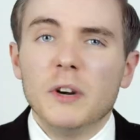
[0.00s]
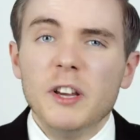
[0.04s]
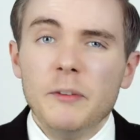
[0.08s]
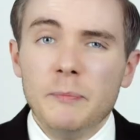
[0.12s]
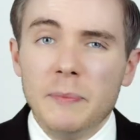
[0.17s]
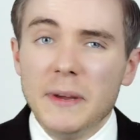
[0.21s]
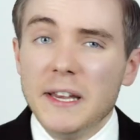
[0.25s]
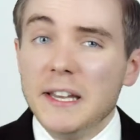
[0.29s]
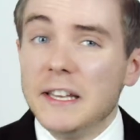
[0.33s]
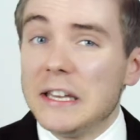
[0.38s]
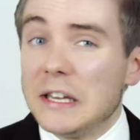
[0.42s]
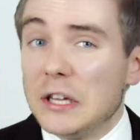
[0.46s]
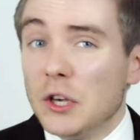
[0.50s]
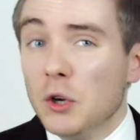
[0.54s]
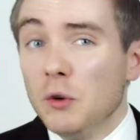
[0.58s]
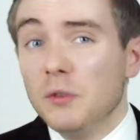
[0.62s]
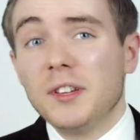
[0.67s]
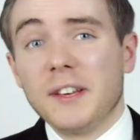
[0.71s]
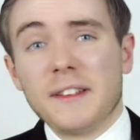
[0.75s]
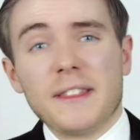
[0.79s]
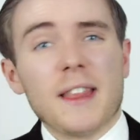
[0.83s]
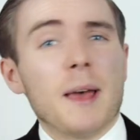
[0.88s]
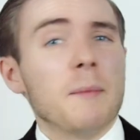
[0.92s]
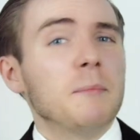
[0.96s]
We've been
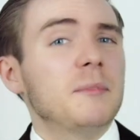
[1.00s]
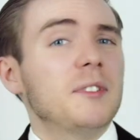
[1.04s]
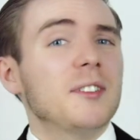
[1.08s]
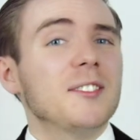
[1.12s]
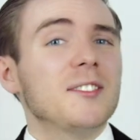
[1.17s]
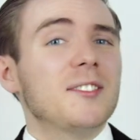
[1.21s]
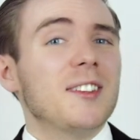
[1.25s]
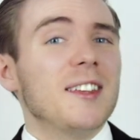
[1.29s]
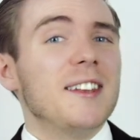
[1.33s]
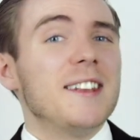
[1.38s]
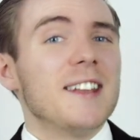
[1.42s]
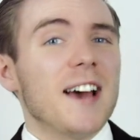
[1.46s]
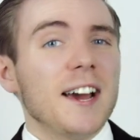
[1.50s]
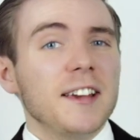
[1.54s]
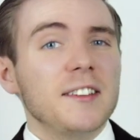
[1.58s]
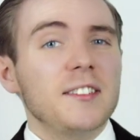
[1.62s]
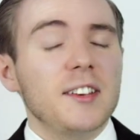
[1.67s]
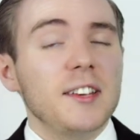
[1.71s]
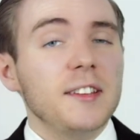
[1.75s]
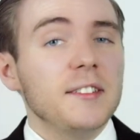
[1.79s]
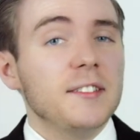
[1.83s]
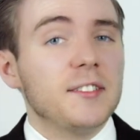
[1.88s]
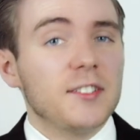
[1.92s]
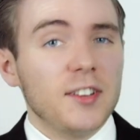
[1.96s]
using them since the
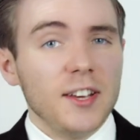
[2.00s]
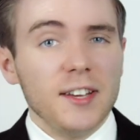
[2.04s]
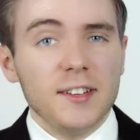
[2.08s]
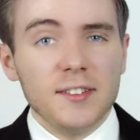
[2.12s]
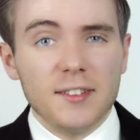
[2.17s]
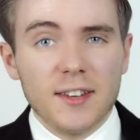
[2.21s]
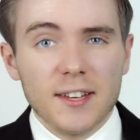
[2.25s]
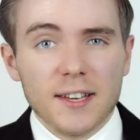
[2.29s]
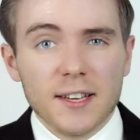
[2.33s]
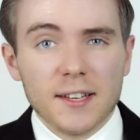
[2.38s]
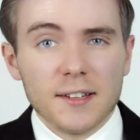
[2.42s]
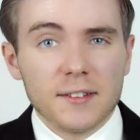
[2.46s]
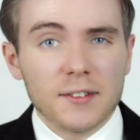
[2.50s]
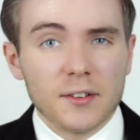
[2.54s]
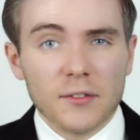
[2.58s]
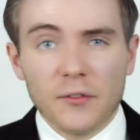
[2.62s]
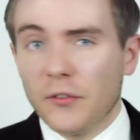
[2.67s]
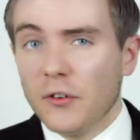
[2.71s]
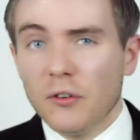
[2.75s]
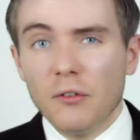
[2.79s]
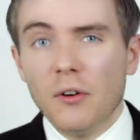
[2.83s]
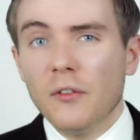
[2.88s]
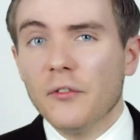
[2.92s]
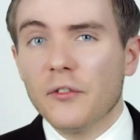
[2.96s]
1960s
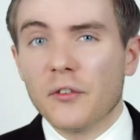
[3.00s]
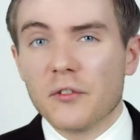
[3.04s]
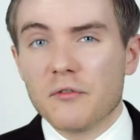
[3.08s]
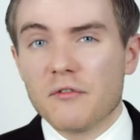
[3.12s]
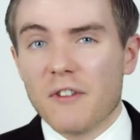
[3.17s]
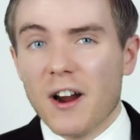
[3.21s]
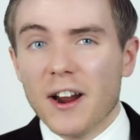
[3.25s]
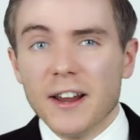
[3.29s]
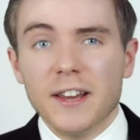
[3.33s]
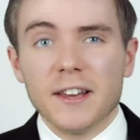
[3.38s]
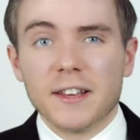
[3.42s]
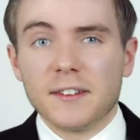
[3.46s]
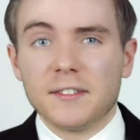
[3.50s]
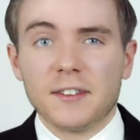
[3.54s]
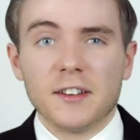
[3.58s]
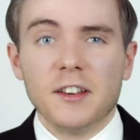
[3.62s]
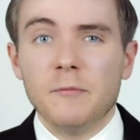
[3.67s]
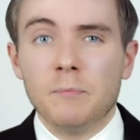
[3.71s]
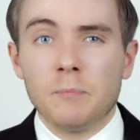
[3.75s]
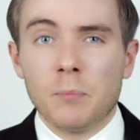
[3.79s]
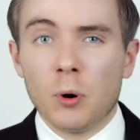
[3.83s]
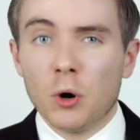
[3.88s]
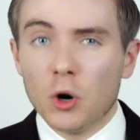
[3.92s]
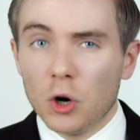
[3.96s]
for a variety
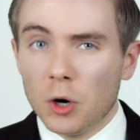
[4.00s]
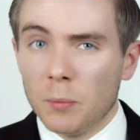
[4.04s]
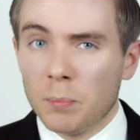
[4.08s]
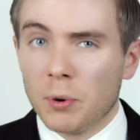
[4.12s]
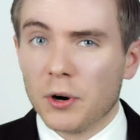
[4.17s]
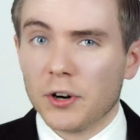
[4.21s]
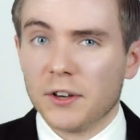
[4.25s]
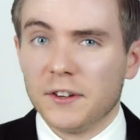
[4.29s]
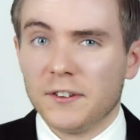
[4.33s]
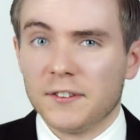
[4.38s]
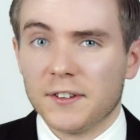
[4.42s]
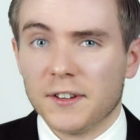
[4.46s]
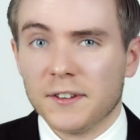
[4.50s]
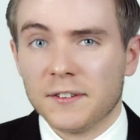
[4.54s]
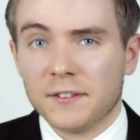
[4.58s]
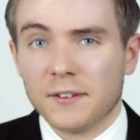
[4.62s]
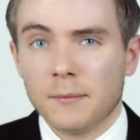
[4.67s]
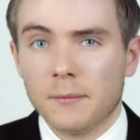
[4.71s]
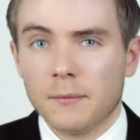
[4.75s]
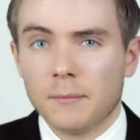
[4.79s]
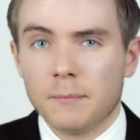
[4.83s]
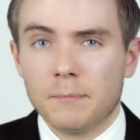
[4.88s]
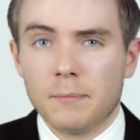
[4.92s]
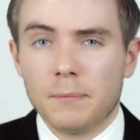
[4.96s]
of
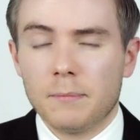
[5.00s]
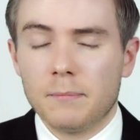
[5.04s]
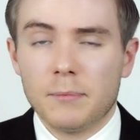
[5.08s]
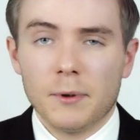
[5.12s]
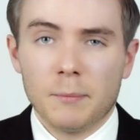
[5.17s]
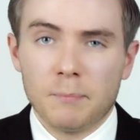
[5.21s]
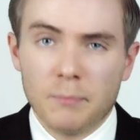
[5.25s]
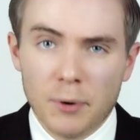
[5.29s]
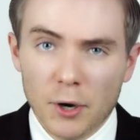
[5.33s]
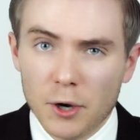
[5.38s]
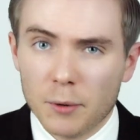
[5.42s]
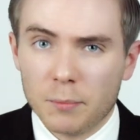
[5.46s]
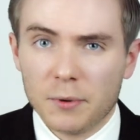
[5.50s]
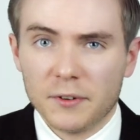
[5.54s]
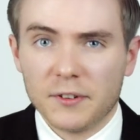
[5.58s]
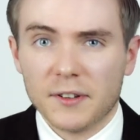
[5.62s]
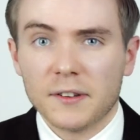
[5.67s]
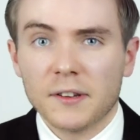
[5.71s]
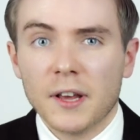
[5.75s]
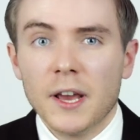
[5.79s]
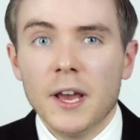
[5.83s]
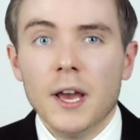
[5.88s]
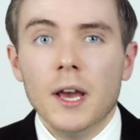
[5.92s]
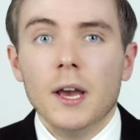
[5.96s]
purposes.
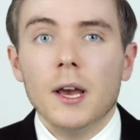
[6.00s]
purposes.